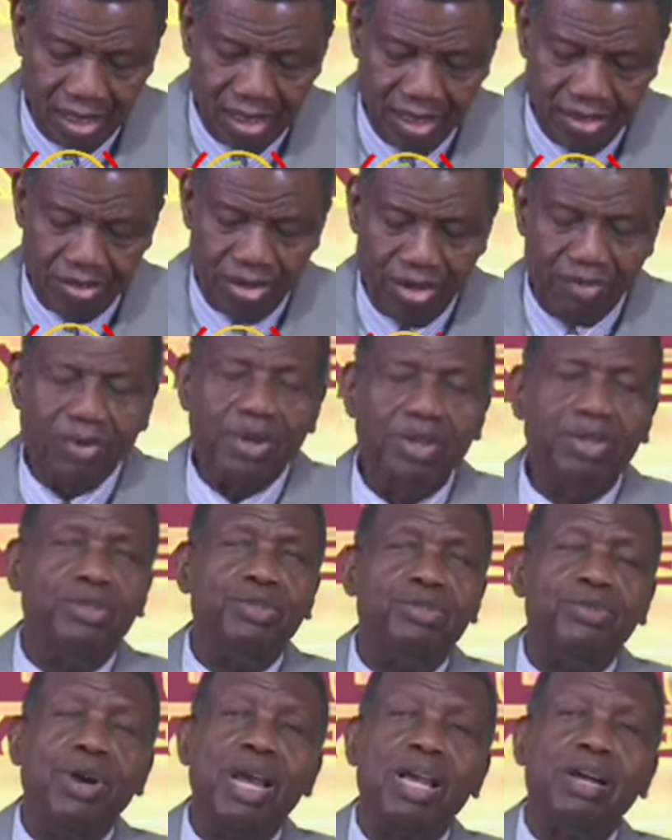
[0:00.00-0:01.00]
So I
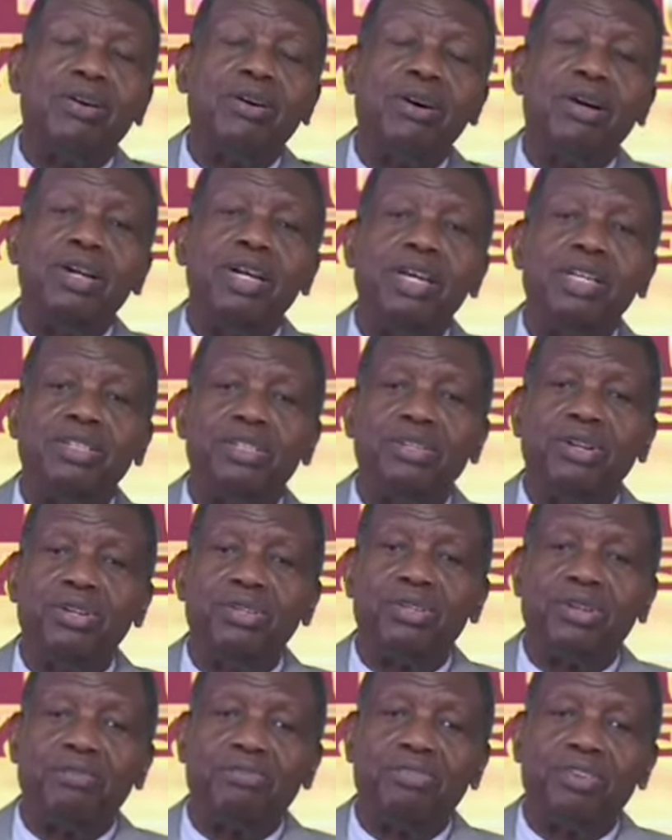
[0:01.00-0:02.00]
want to encourage
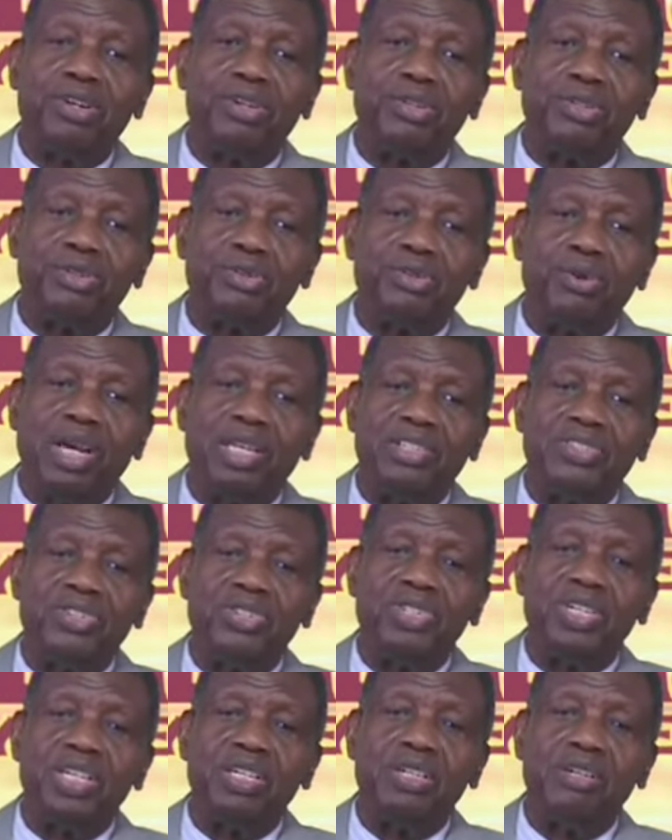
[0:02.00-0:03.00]
those of us who are
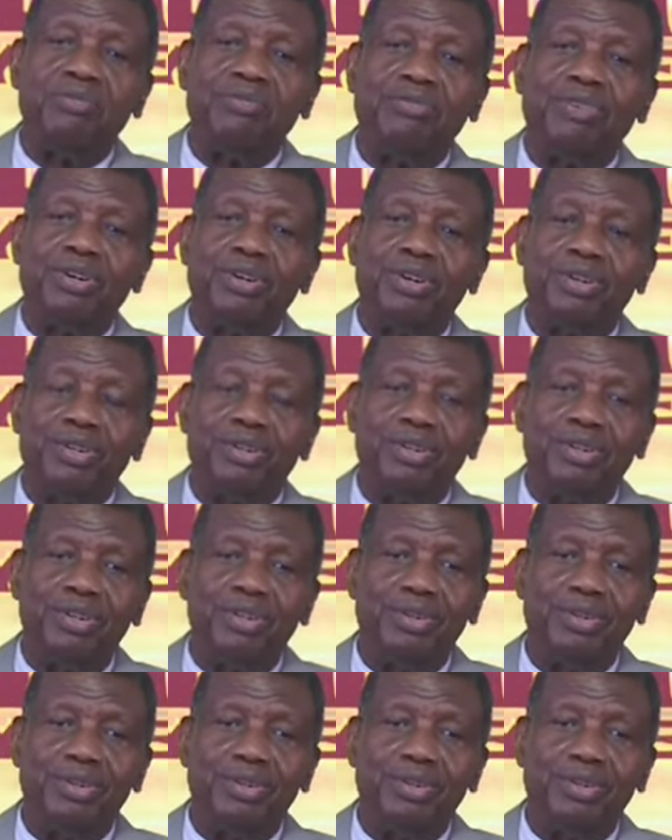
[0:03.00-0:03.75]
children of God.